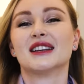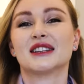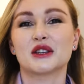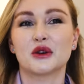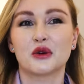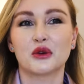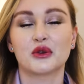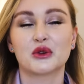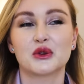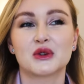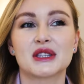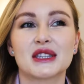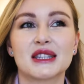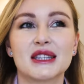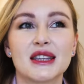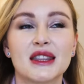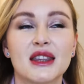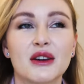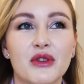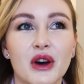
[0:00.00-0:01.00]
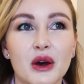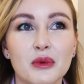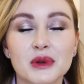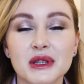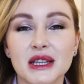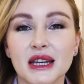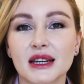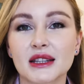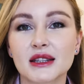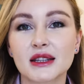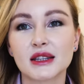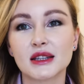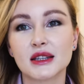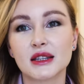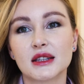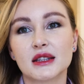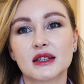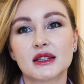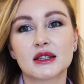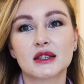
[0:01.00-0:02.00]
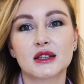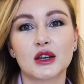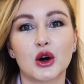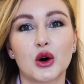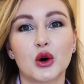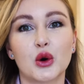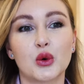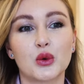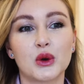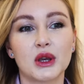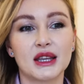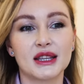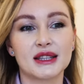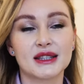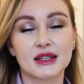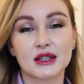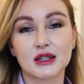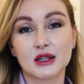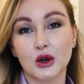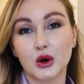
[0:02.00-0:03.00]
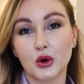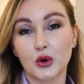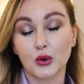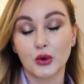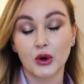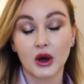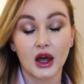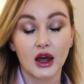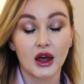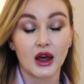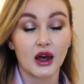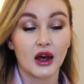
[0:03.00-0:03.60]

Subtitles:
So if you see the website, it's so easy, so